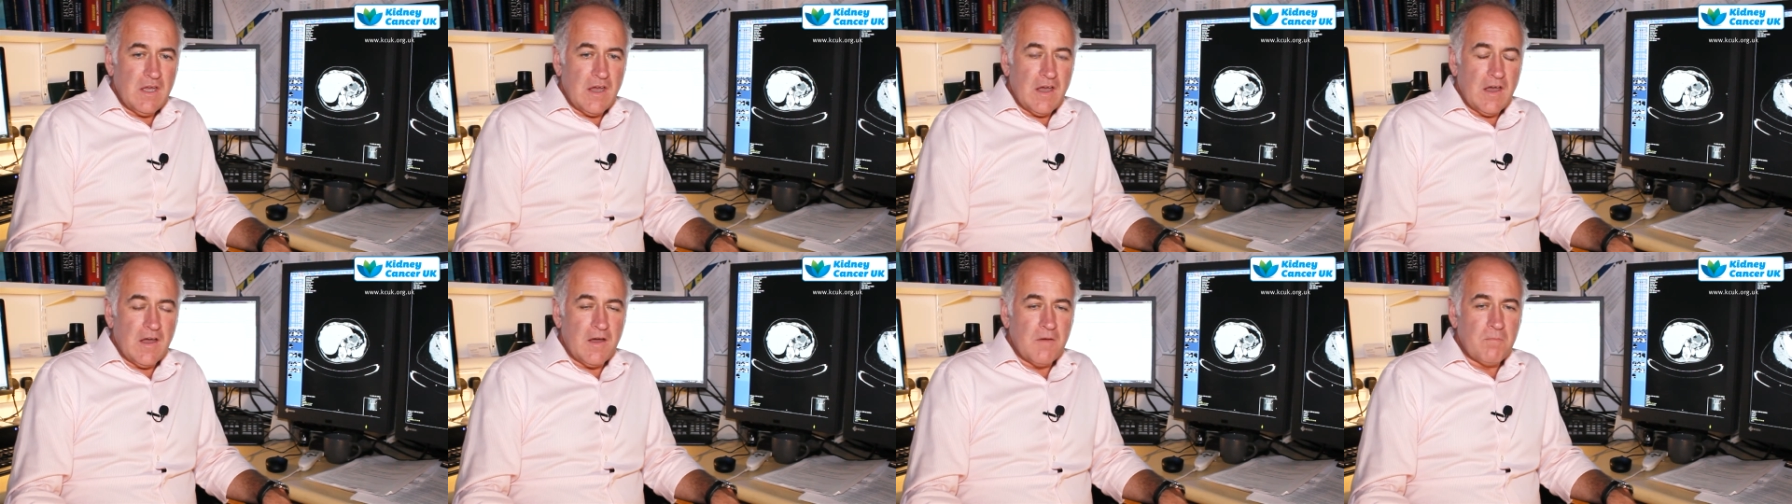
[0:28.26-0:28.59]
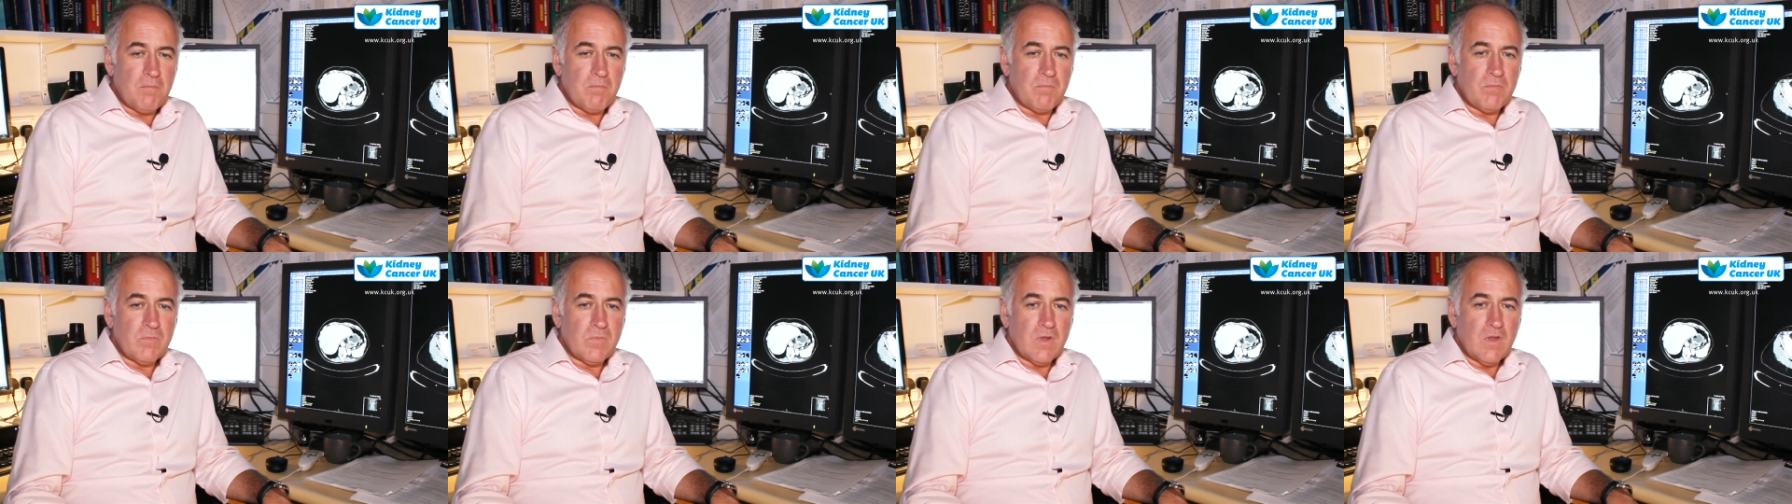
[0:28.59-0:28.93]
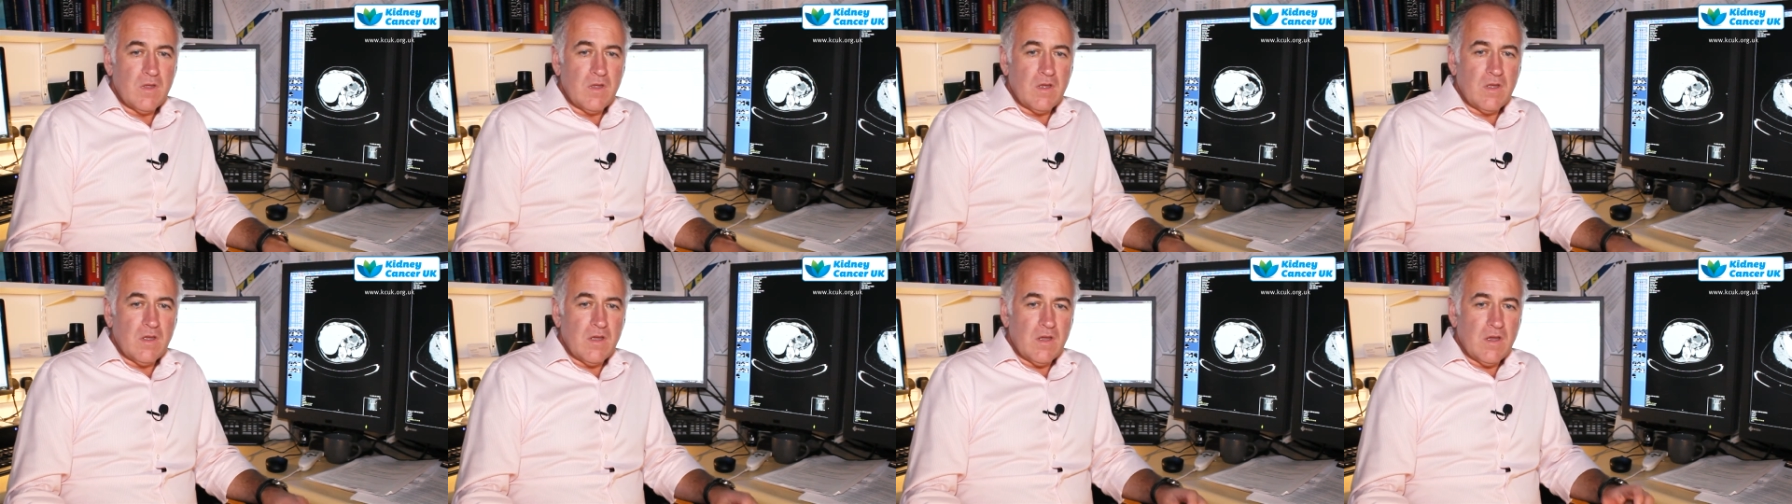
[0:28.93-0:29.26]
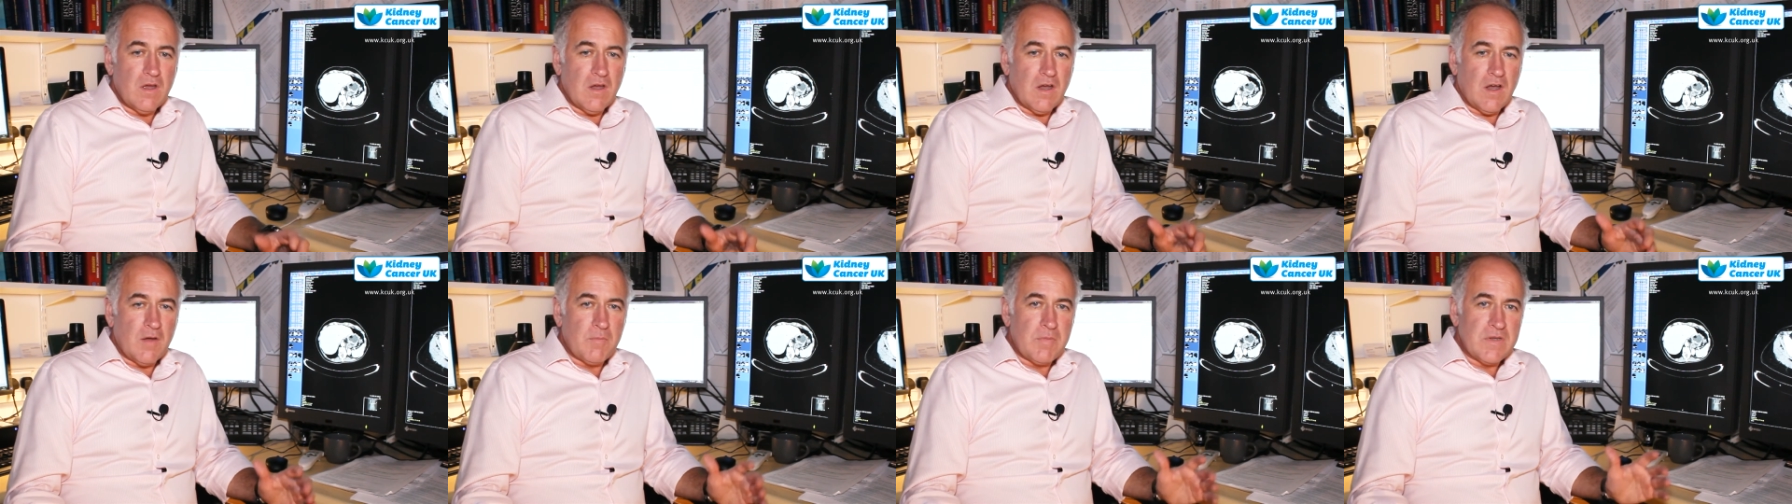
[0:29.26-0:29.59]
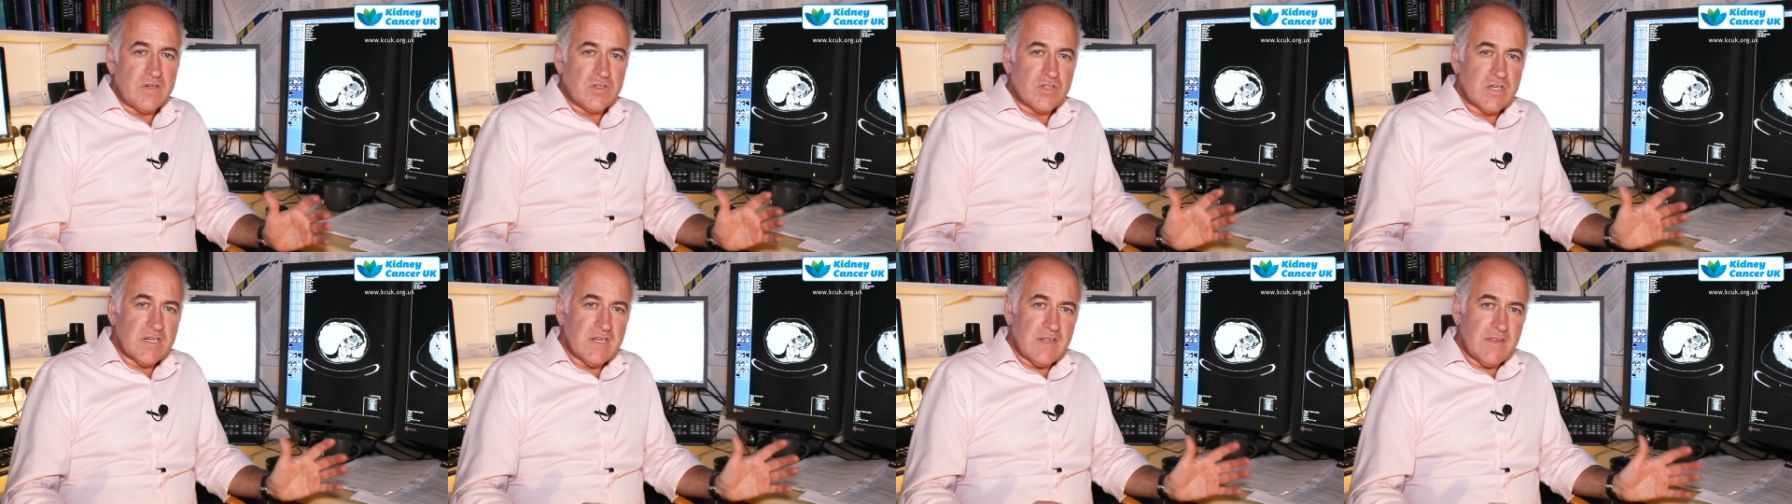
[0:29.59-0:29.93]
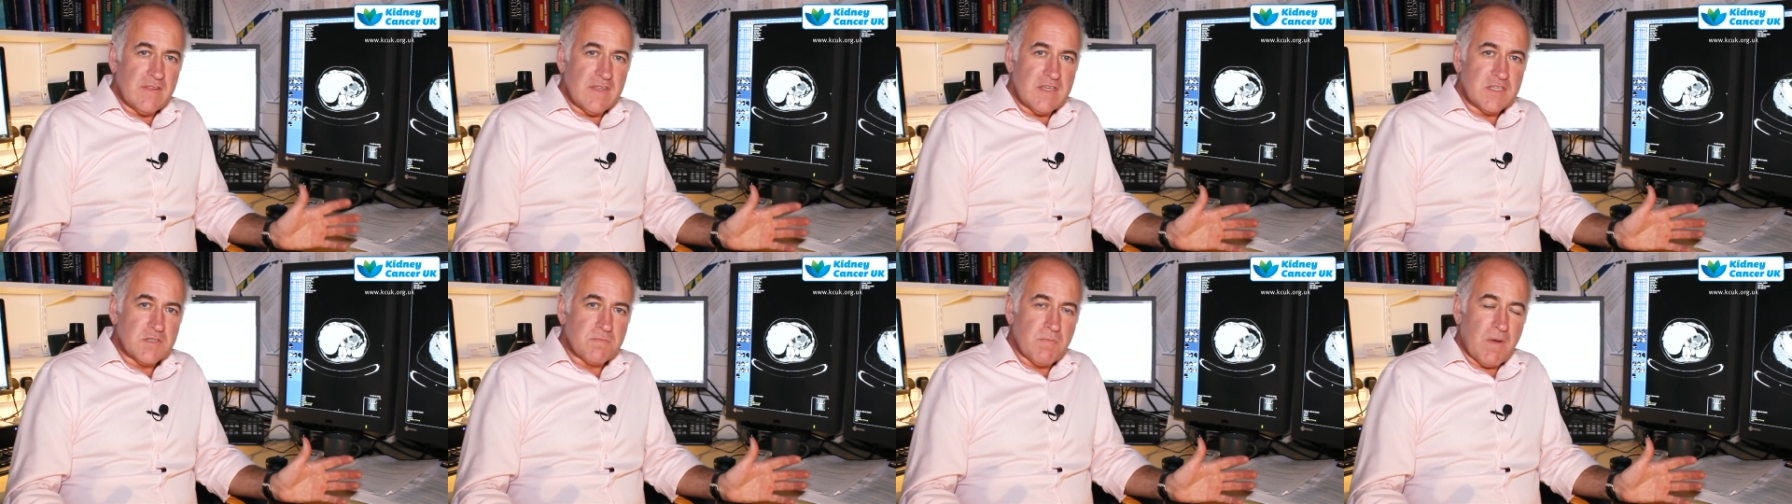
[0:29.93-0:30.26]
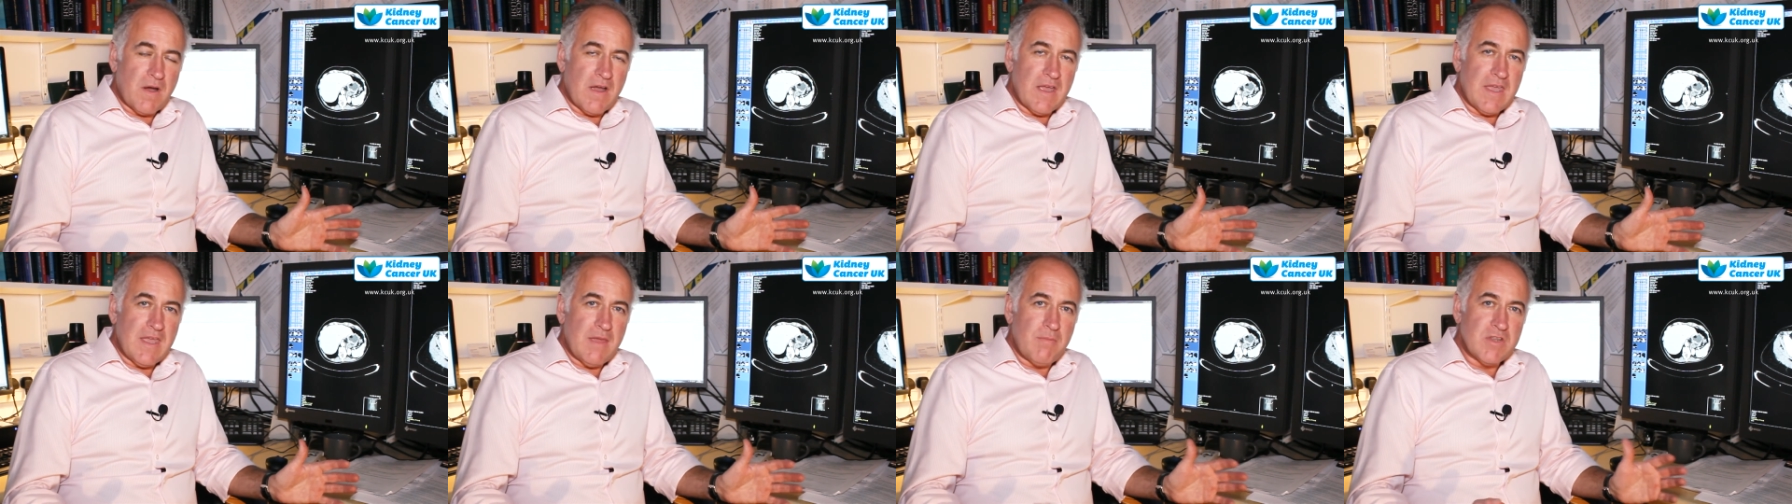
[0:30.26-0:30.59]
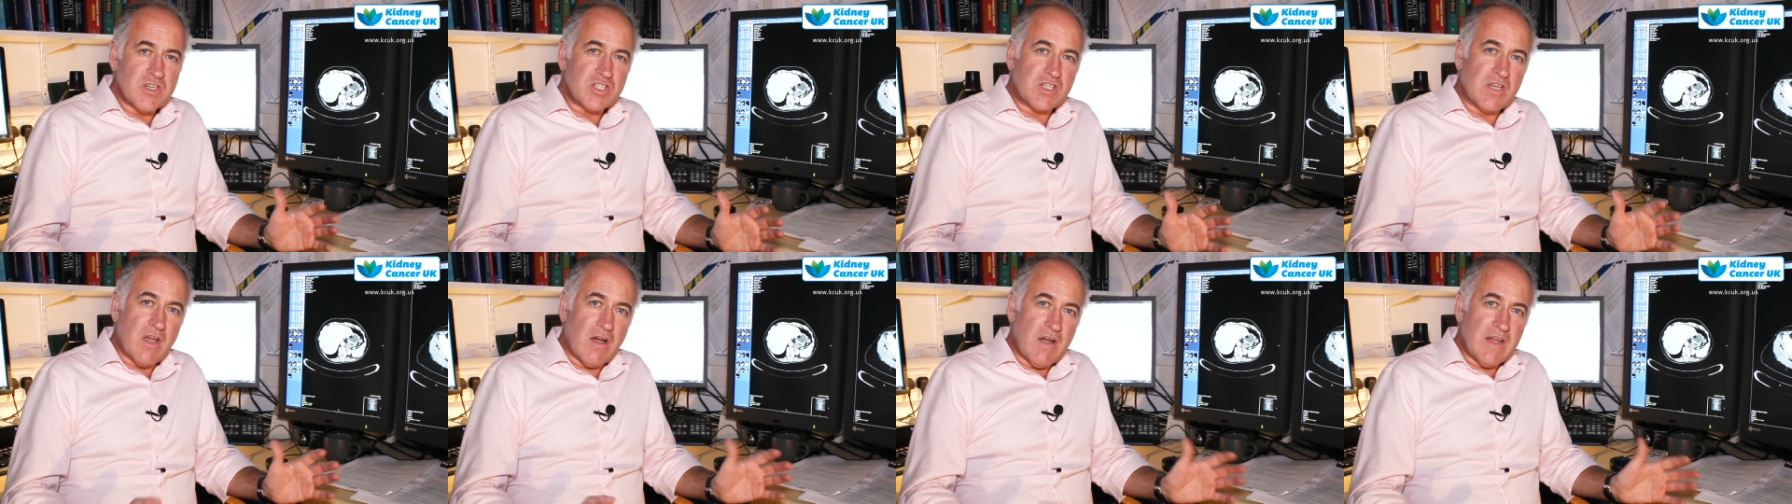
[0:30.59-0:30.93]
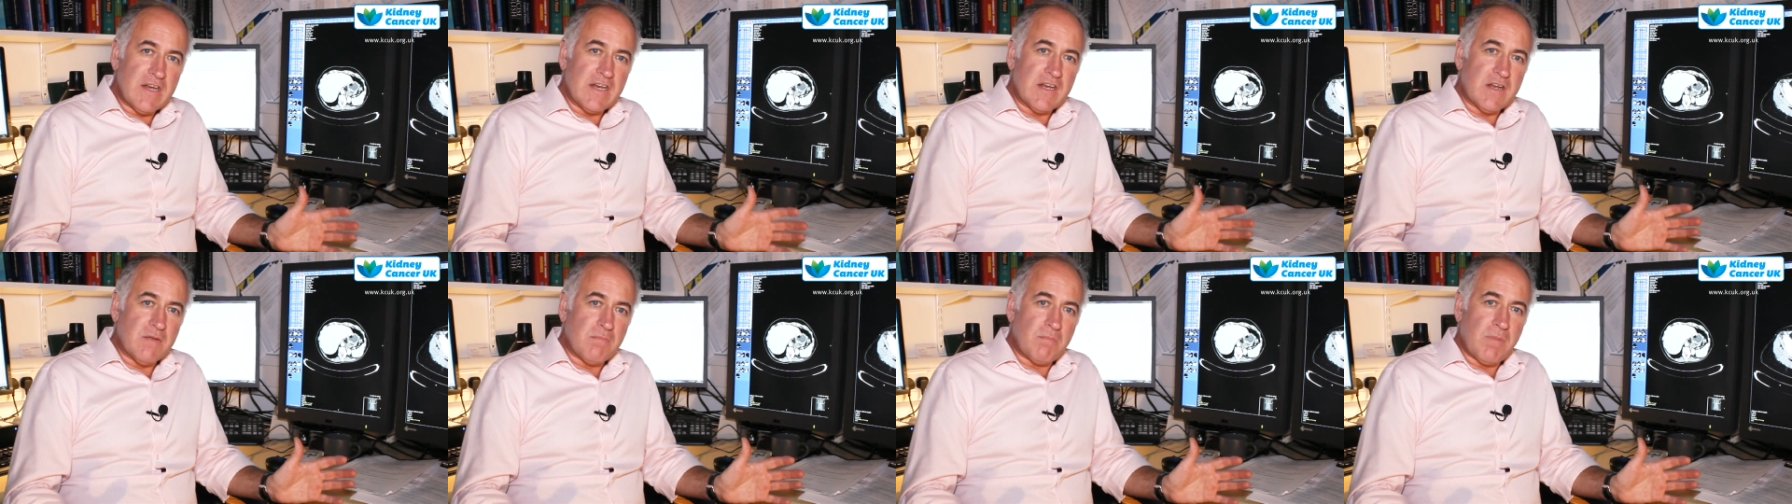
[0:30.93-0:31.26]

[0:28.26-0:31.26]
I've been treating these by image-guided